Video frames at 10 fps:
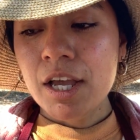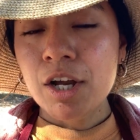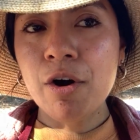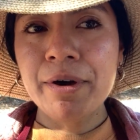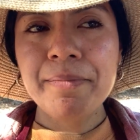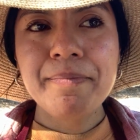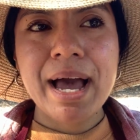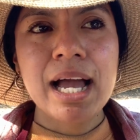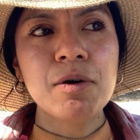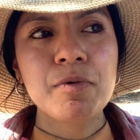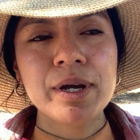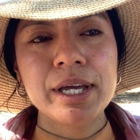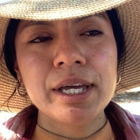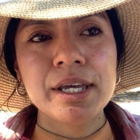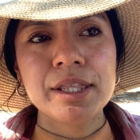going back
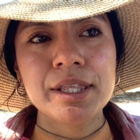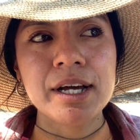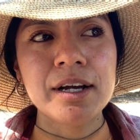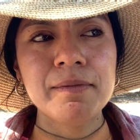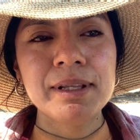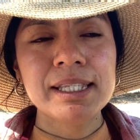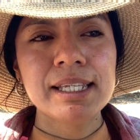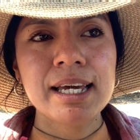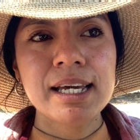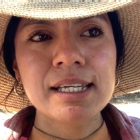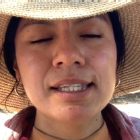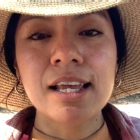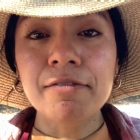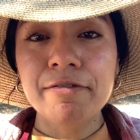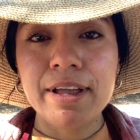with, let's say,
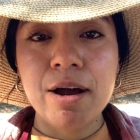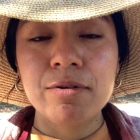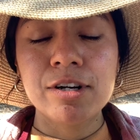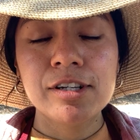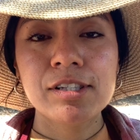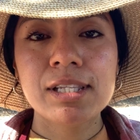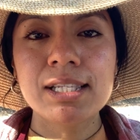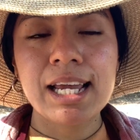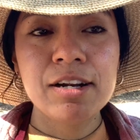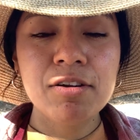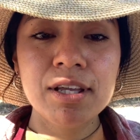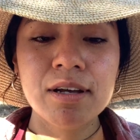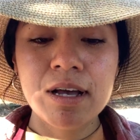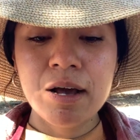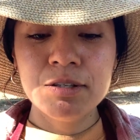sunflowers, since I know that
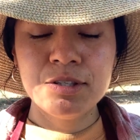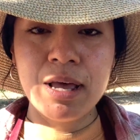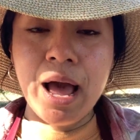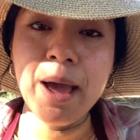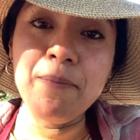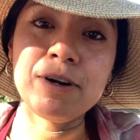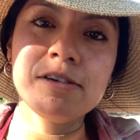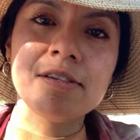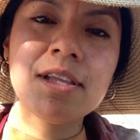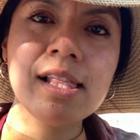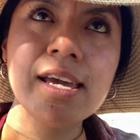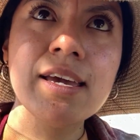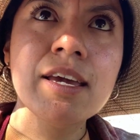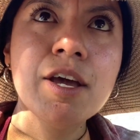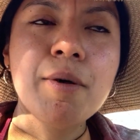I
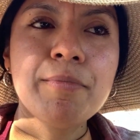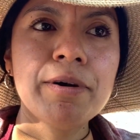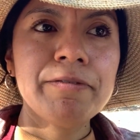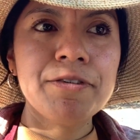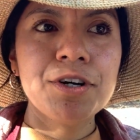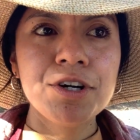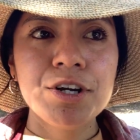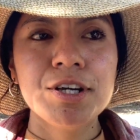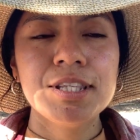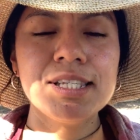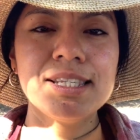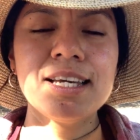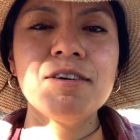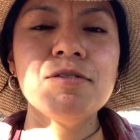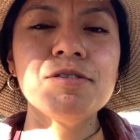personally prefer the
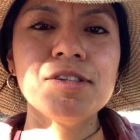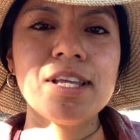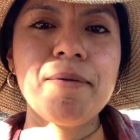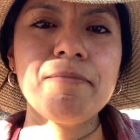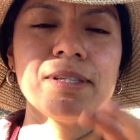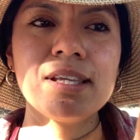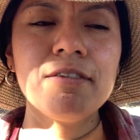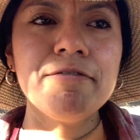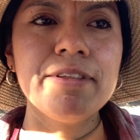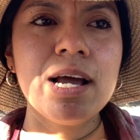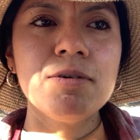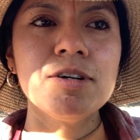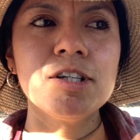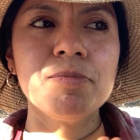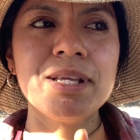single stem
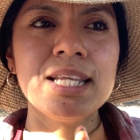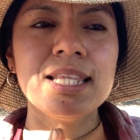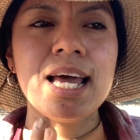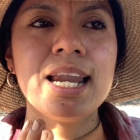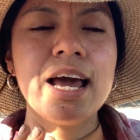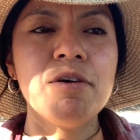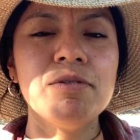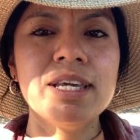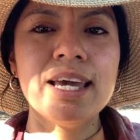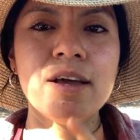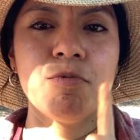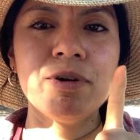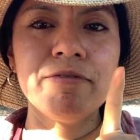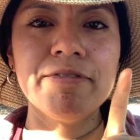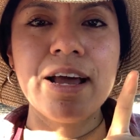sunflowers, meaning that I only get
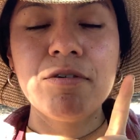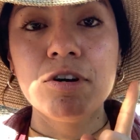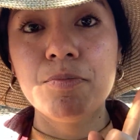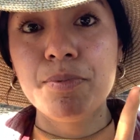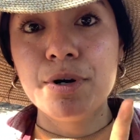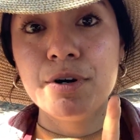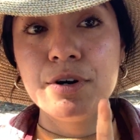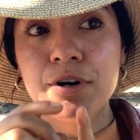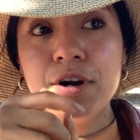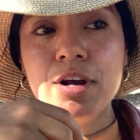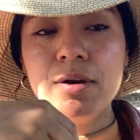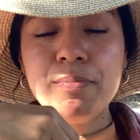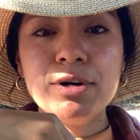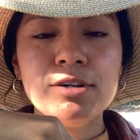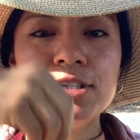1 flower
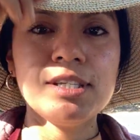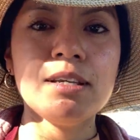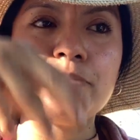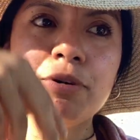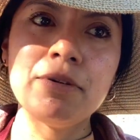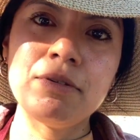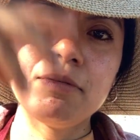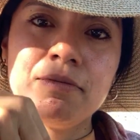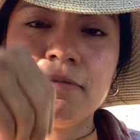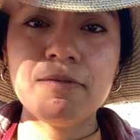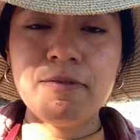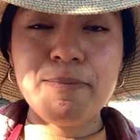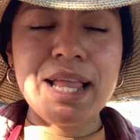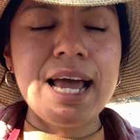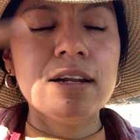per seed per
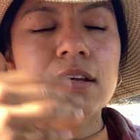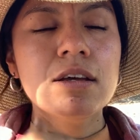plant,